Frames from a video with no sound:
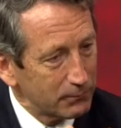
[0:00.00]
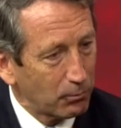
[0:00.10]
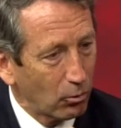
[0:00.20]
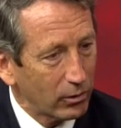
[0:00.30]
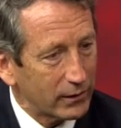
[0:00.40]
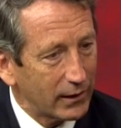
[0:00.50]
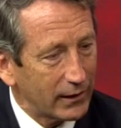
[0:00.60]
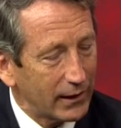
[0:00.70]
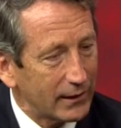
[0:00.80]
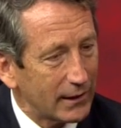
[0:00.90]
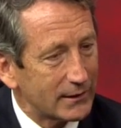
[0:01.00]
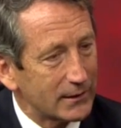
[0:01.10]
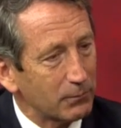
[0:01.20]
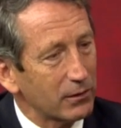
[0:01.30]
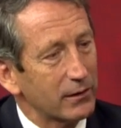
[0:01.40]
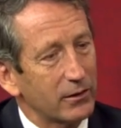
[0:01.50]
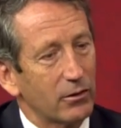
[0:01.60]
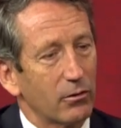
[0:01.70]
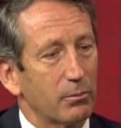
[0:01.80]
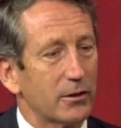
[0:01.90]
important. And, and, and similarly, you
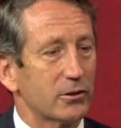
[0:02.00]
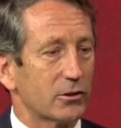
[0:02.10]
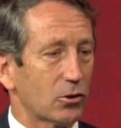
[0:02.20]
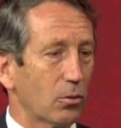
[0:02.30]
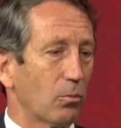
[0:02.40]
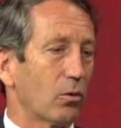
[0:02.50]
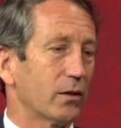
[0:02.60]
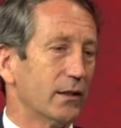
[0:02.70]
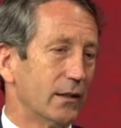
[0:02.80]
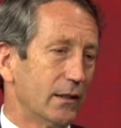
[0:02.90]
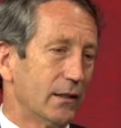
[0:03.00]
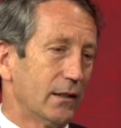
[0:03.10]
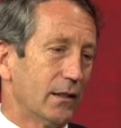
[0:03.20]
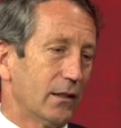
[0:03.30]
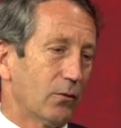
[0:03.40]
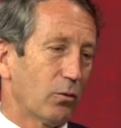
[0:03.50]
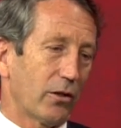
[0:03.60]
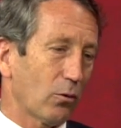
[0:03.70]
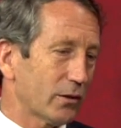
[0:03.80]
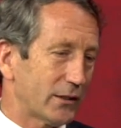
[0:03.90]
know, the Budget Control Board, we're
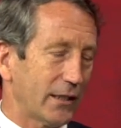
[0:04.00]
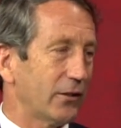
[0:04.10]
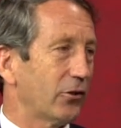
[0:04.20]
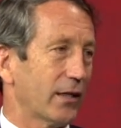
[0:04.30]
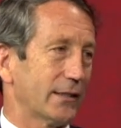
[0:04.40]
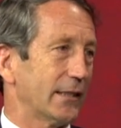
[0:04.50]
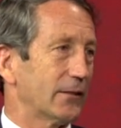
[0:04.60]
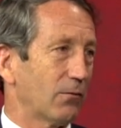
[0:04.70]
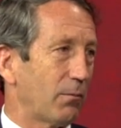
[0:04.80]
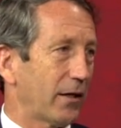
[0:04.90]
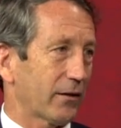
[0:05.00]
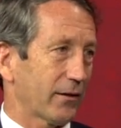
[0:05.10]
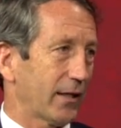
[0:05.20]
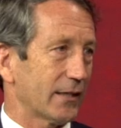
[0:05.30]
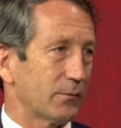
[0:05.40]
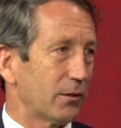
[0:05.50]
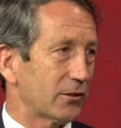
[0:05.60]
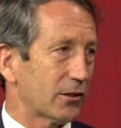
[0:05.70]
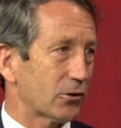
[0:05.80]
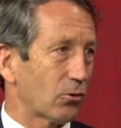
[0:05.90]
the only state in the United States of America that has a
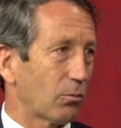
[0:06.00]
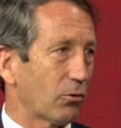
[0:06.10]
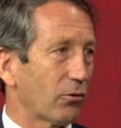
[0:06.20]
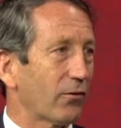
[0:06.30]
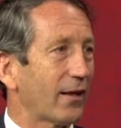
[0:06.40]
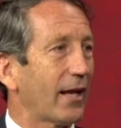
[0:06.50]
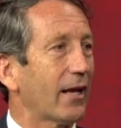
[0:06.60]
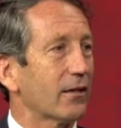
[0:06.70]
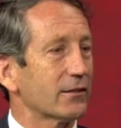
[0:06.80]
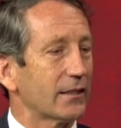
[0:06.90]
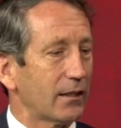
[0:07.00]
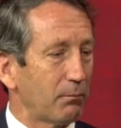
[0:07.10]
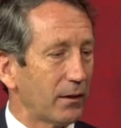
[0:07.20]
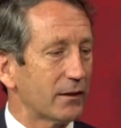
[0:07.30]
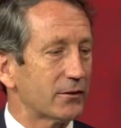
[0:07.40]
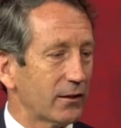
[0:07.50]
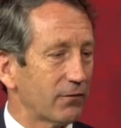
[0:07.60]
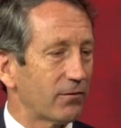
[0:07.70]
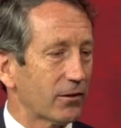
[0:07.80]
Budget Control Board that handles the administrative